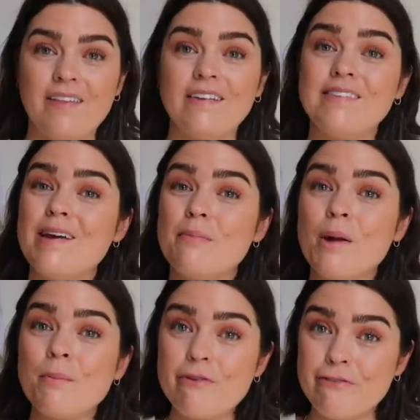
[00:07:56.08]
And then tip
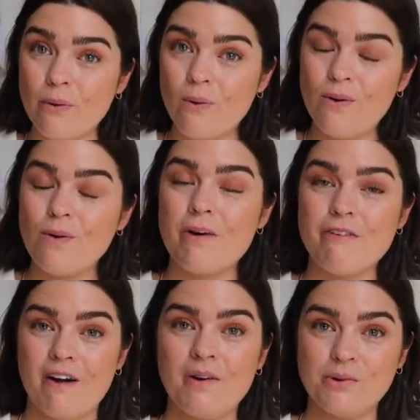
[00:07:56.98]
number four, my
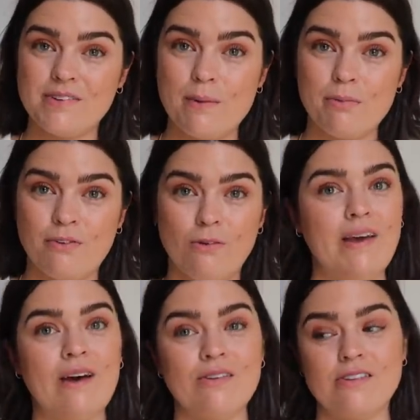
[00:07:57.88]
final tip before
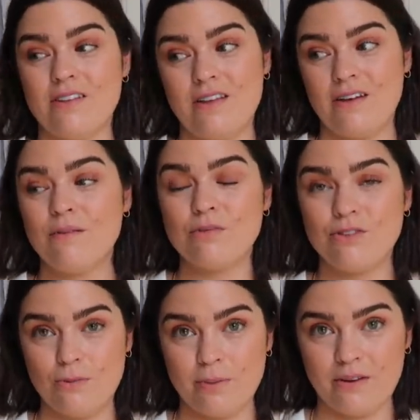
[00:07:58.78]
we get onto the
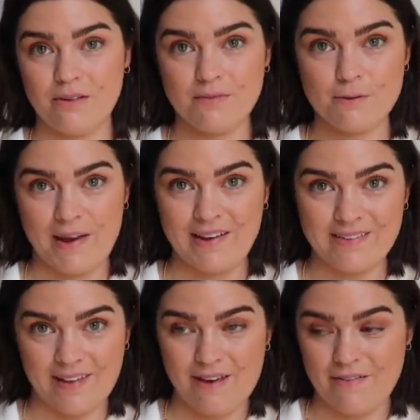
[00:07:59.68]
super
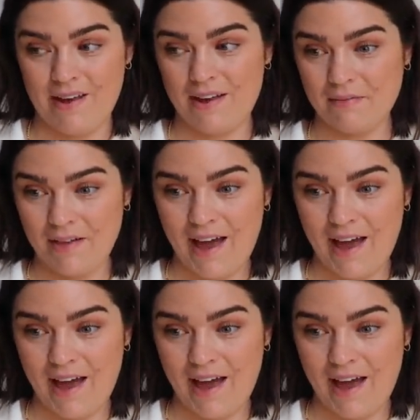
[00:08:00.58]
space saving